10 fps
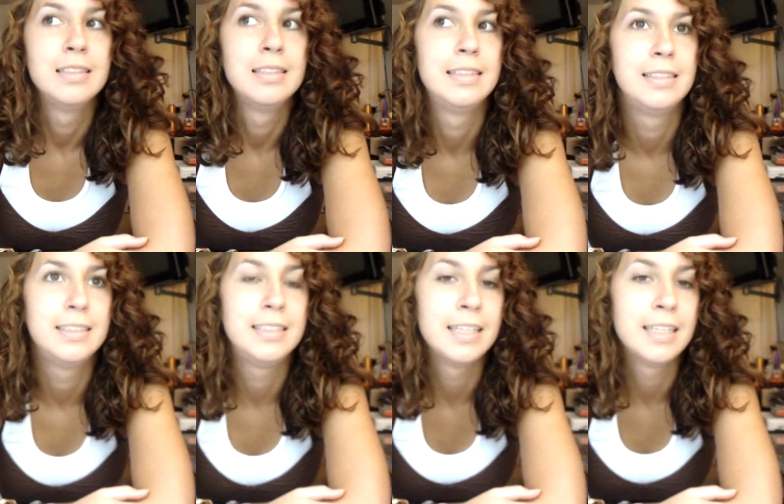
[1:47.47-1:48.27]

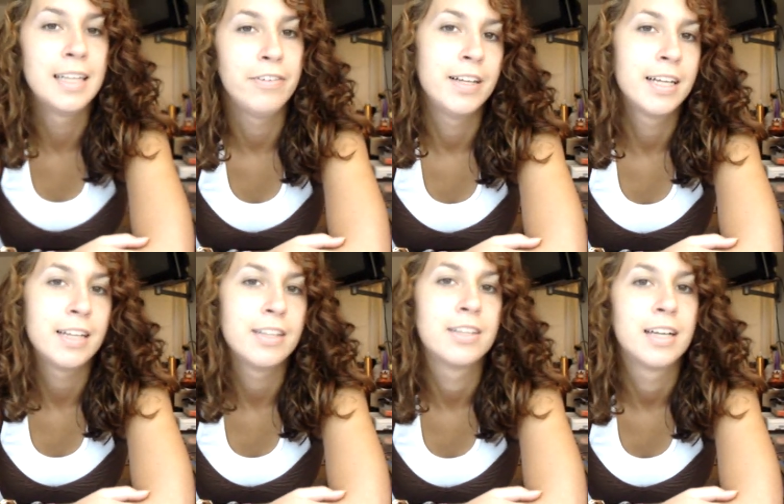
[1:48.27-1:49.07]
Still, I feel
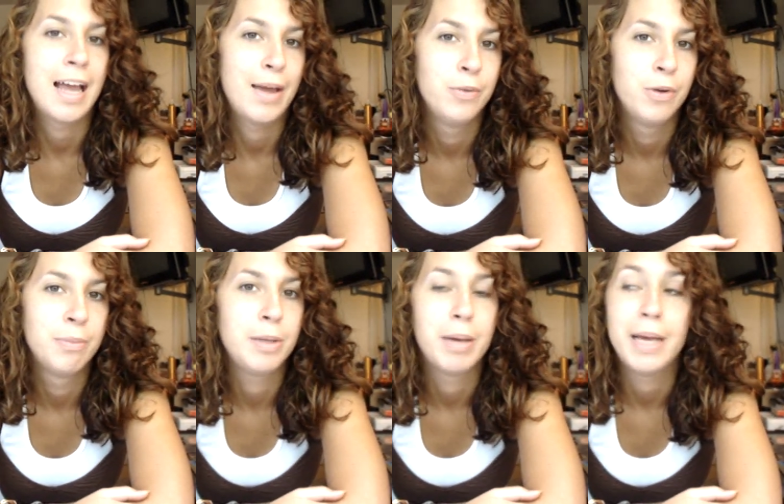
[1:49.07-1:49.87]
like I look
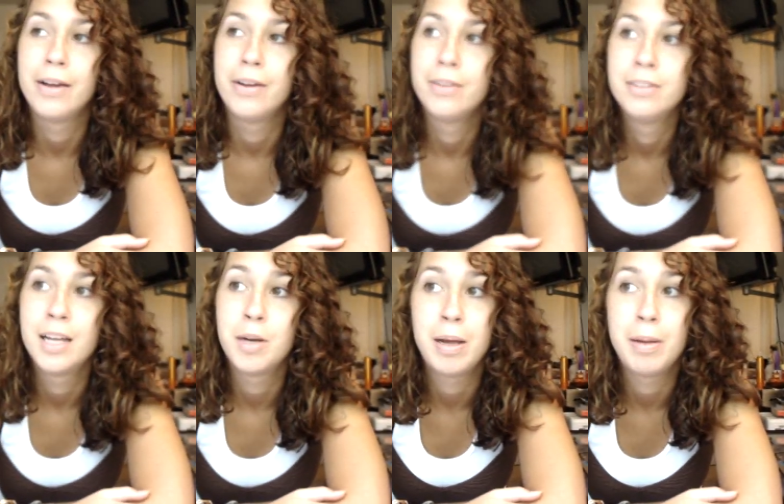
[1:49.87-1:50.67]
abnormally pale
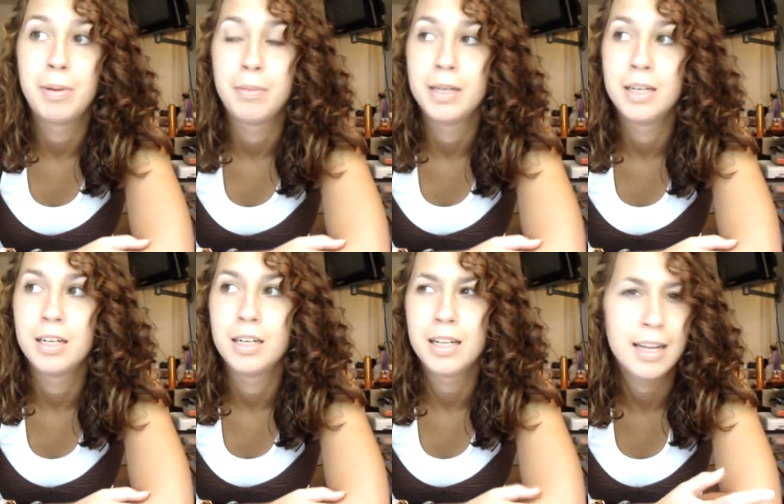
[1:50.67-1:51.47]
in my apartment.
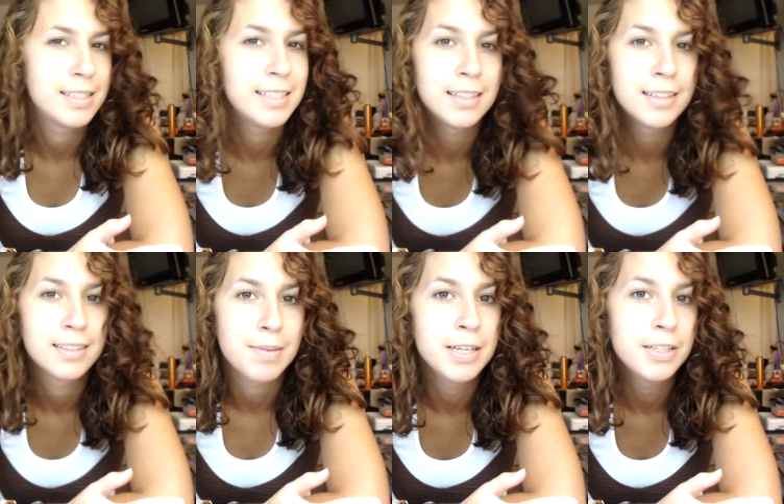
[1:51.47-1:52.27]

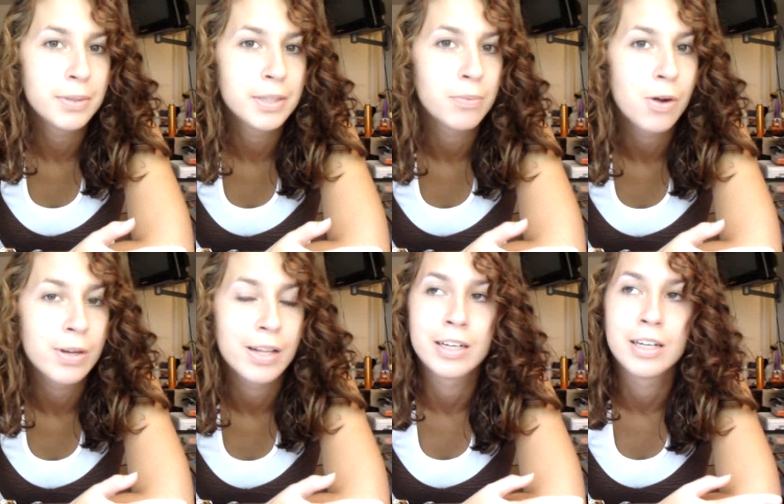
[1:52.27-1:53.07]
Still, something to do with the
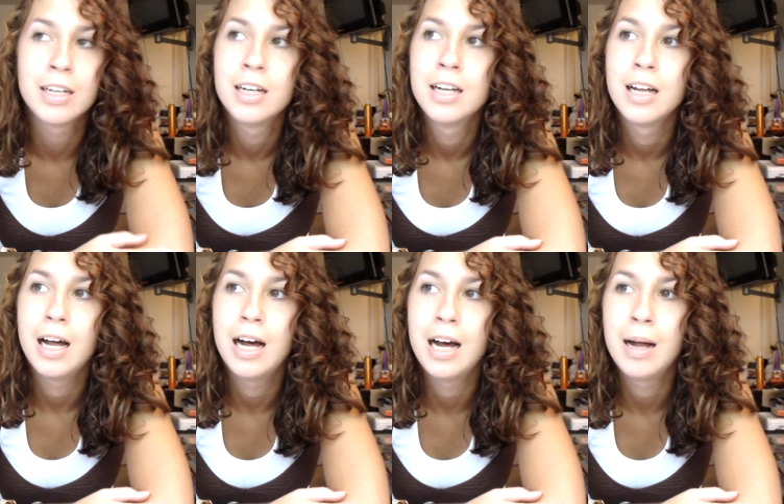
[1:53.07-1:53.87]
wall color.
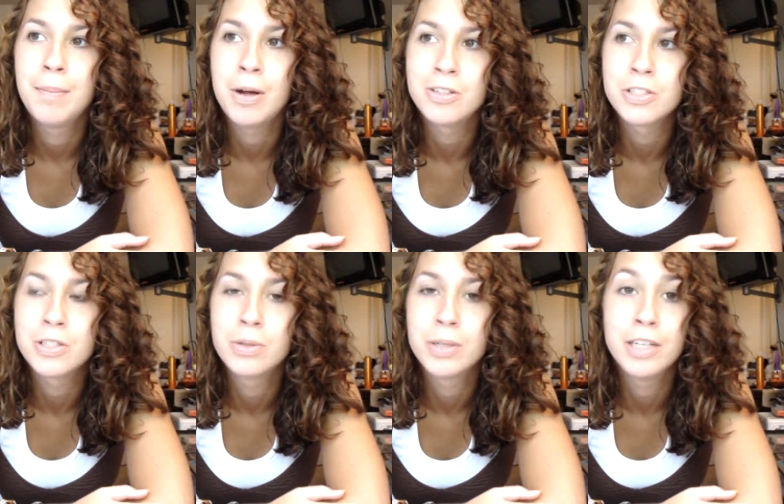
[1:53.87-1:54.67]
Um,
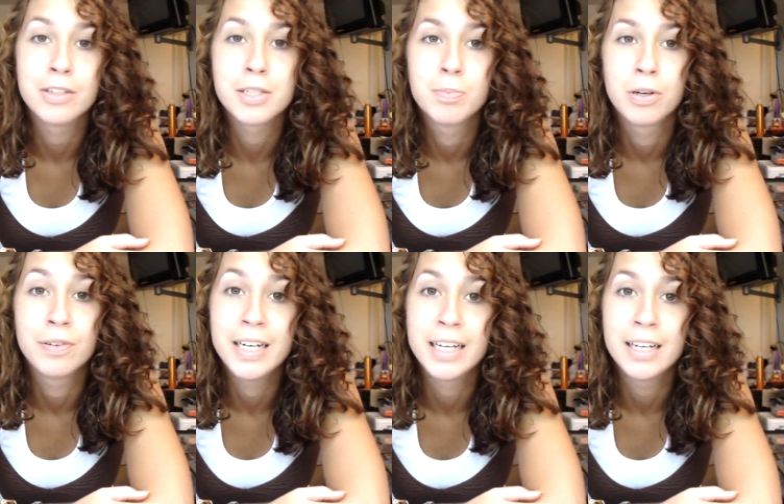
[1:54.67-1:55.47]
also, Kiera's
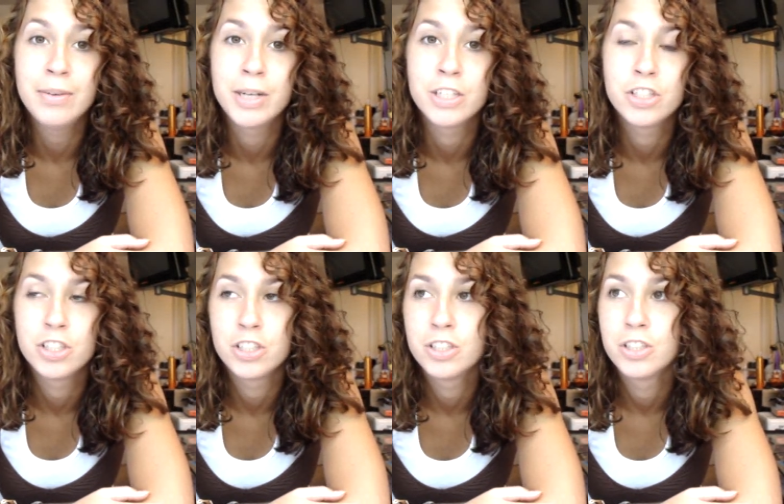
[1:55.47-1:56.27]
Puerto Rican,
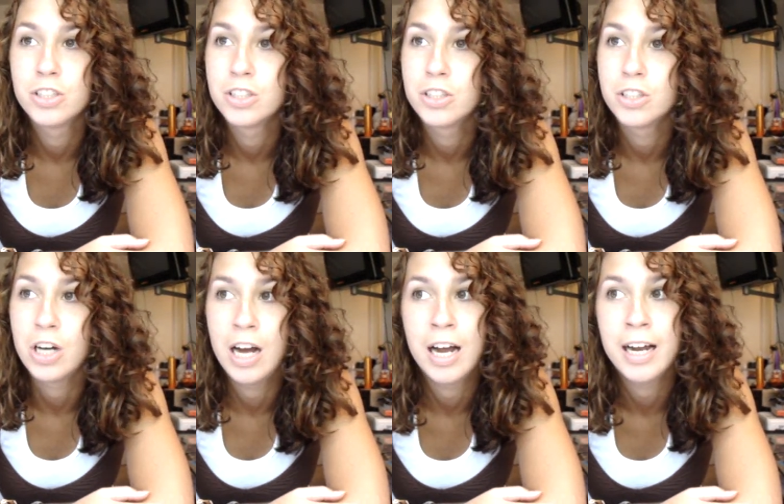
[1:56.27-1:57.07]
which
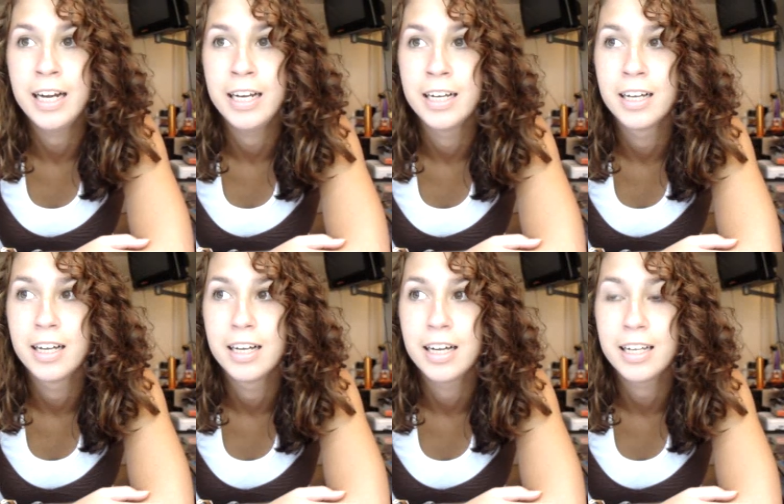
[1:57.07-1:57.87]
I
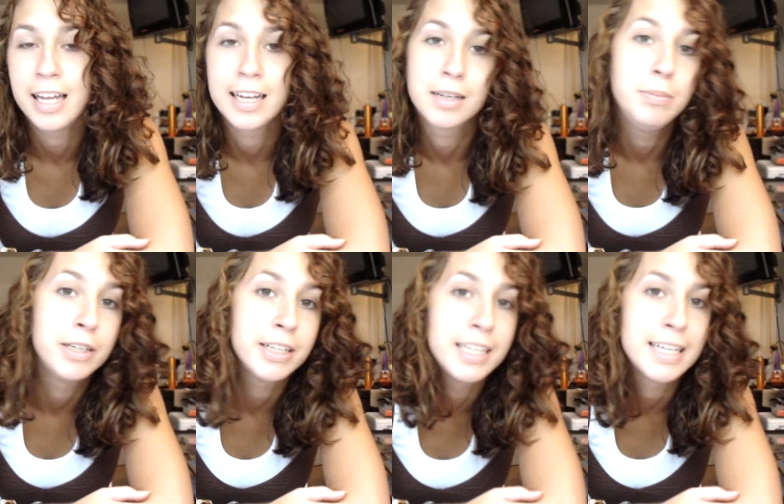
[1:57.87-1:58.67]
like a
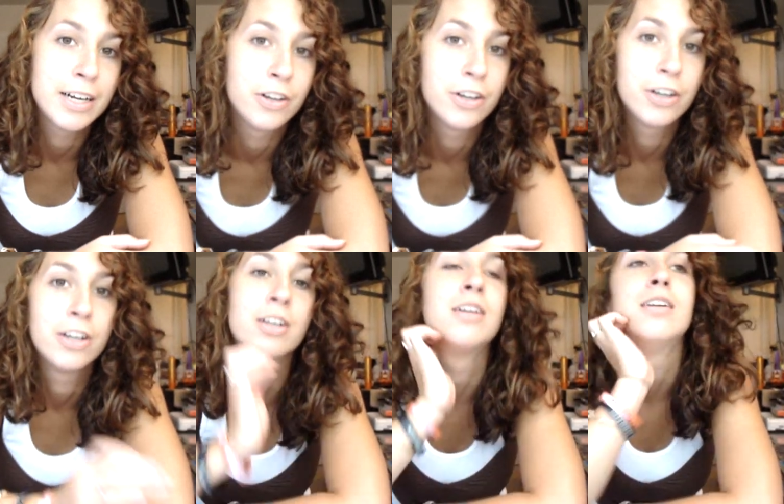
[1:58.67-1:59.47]
chameleon, take on
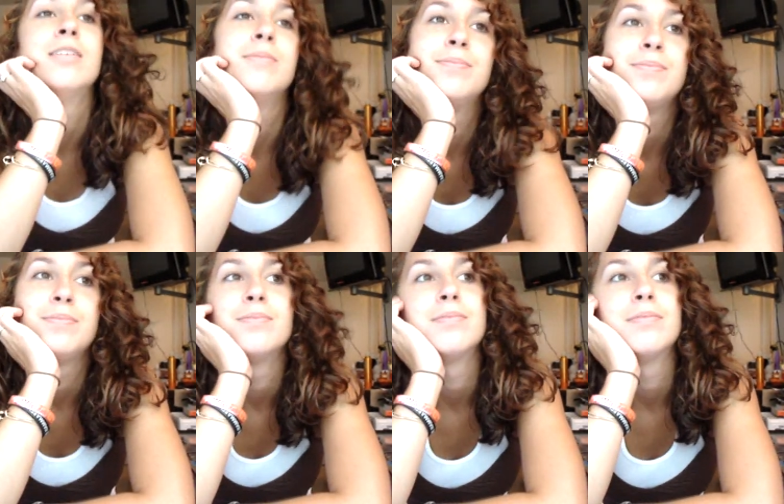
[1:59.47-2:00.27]
her
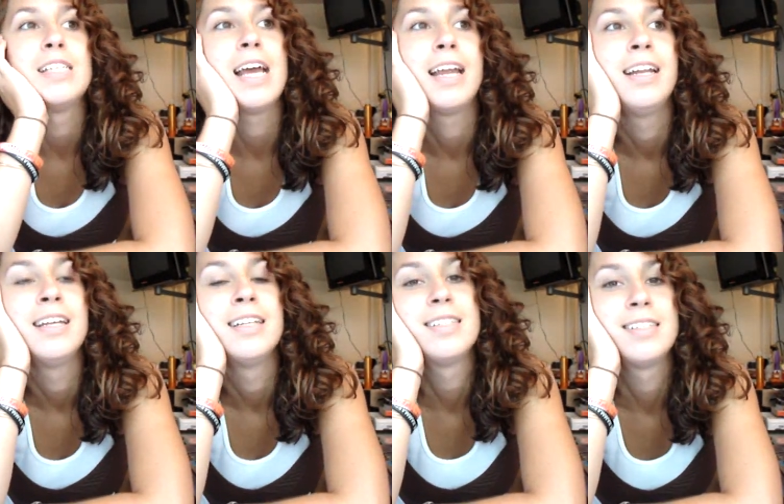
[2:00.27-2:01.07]

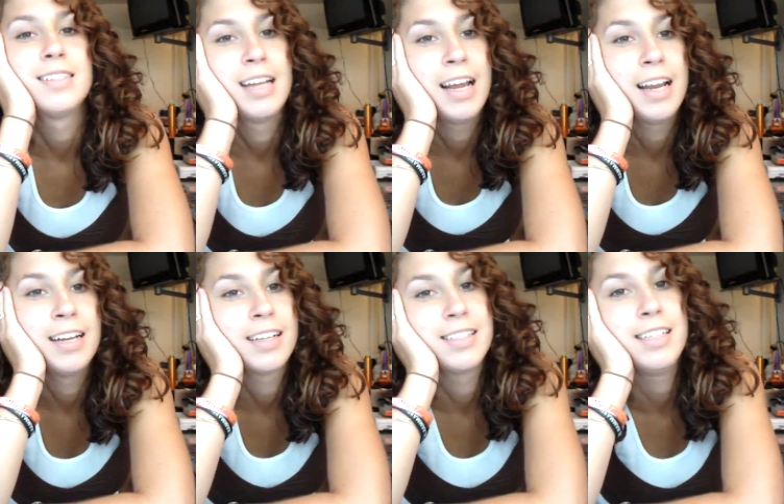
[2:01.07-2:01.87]
tanness
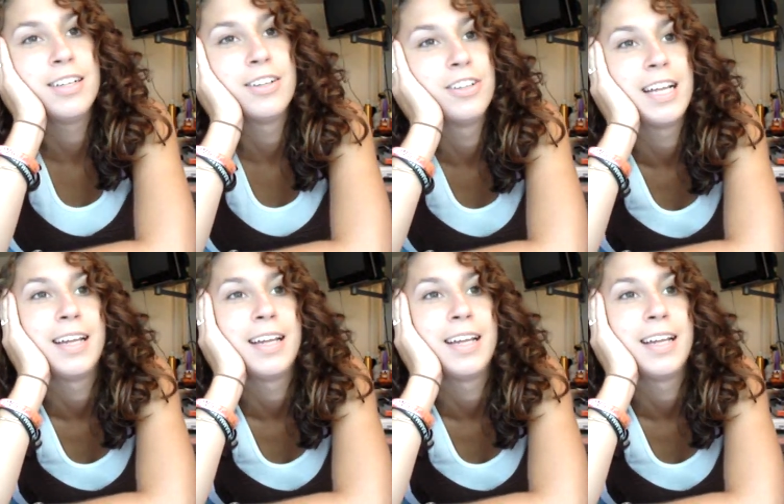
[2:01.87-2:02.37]
and exceed her